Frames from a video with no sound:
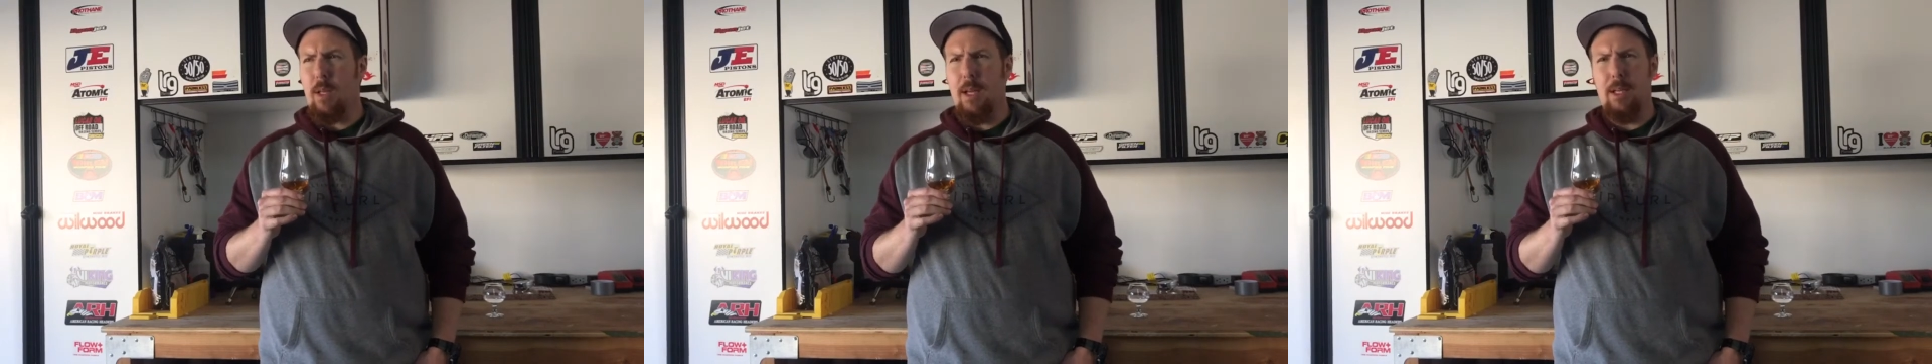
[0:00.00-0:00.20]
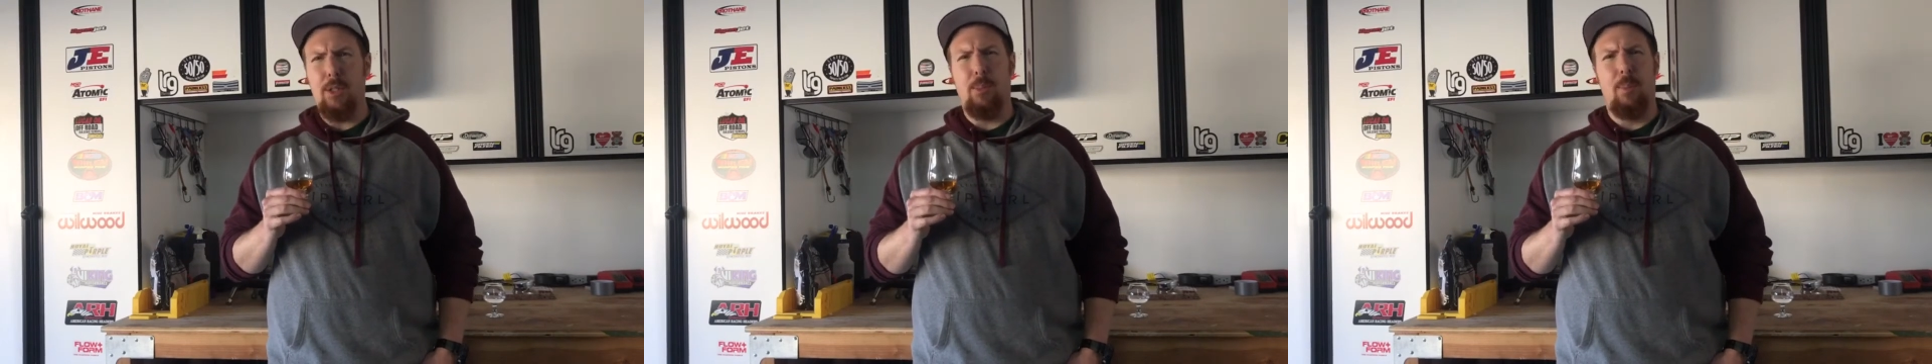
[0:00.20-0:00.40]

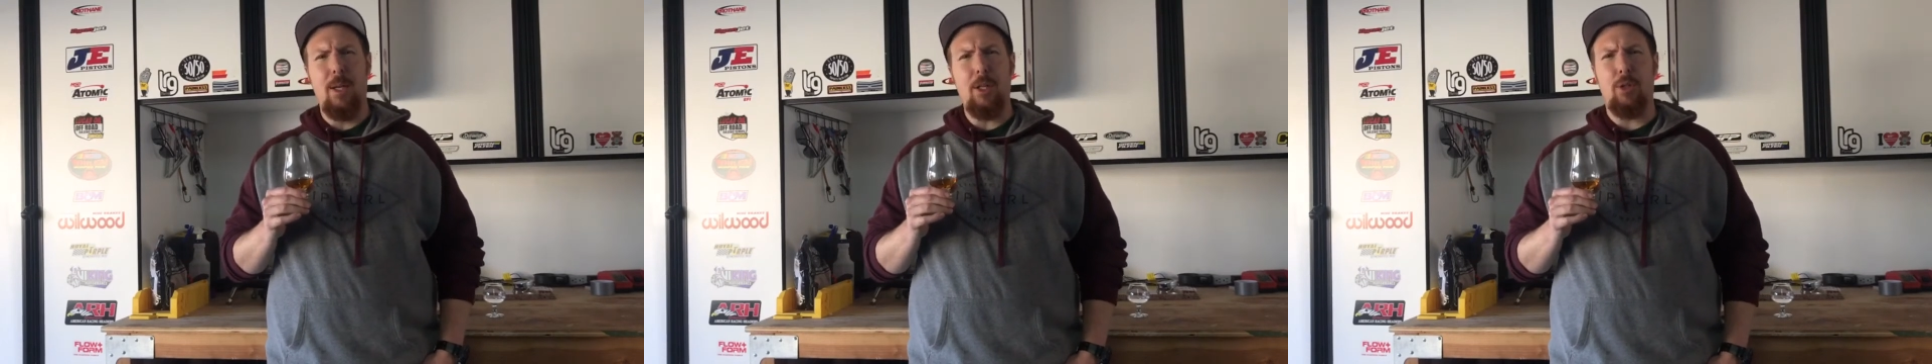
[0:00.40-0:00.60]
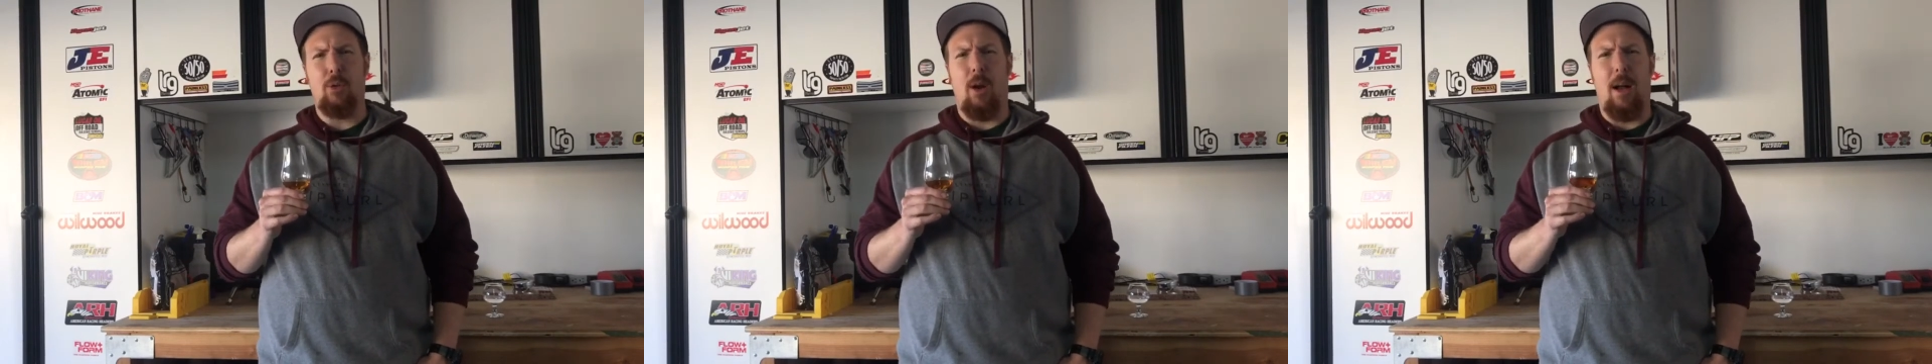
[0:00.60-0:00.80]
is a
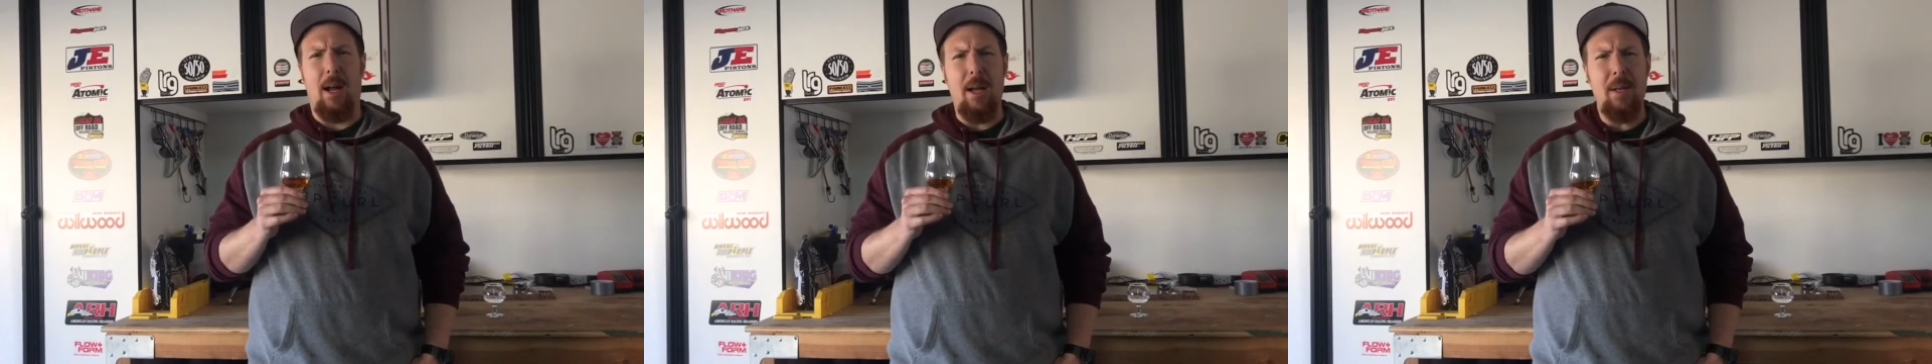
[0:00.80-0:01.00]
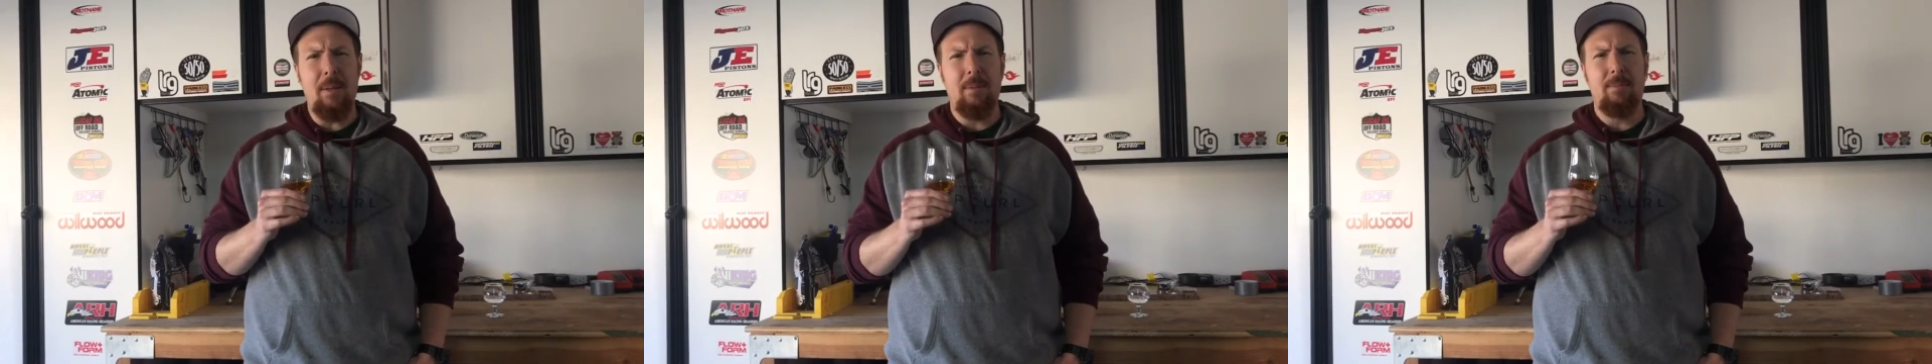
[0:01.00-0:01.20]
bit
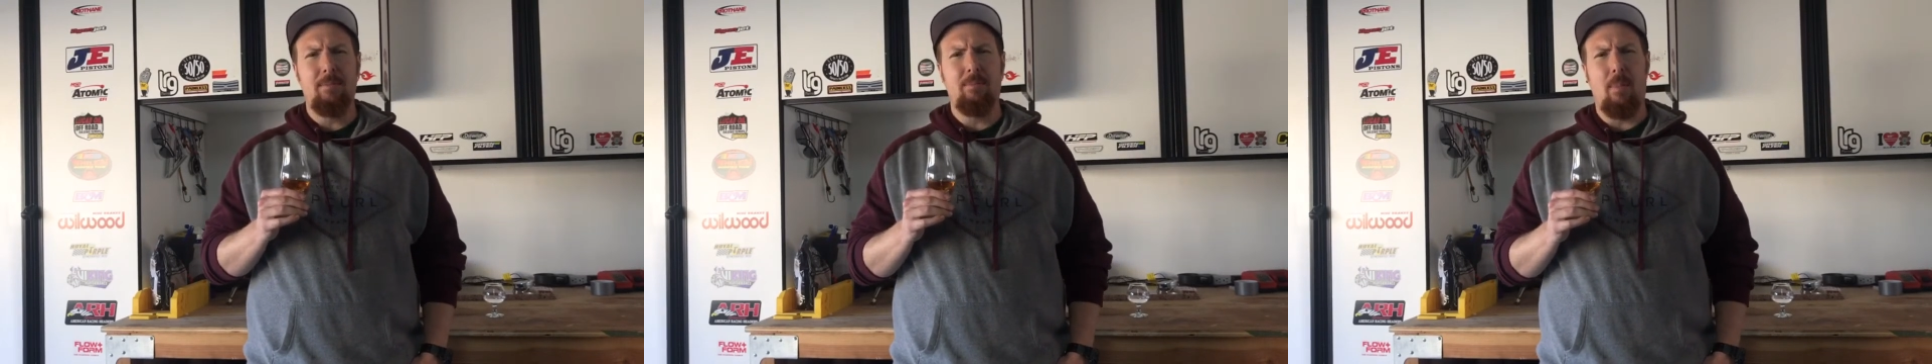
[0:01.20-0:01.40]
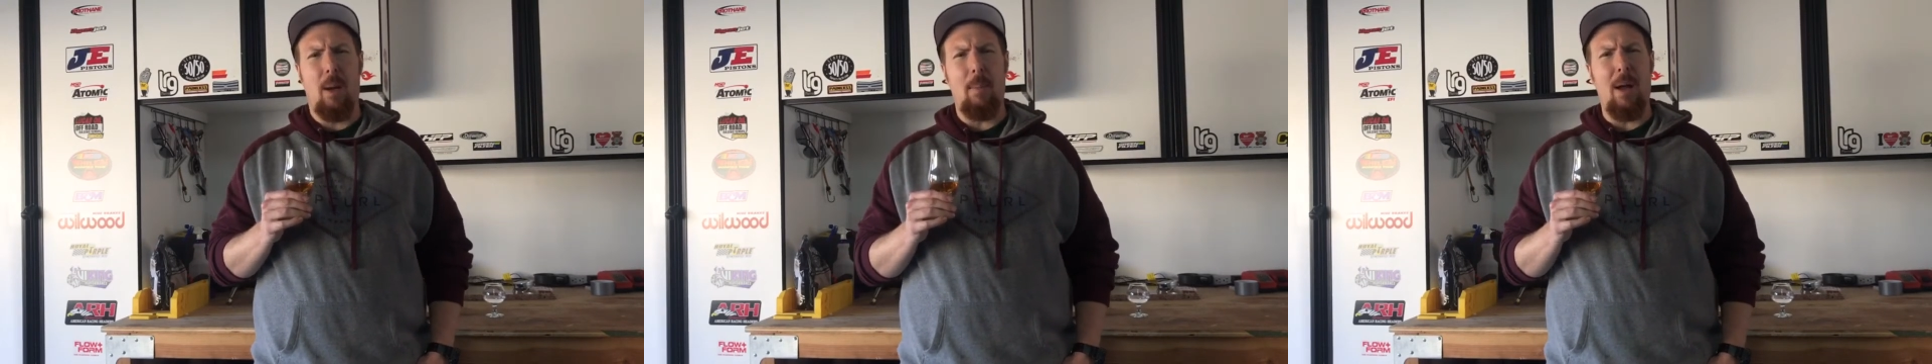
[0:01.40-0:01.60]
dry. My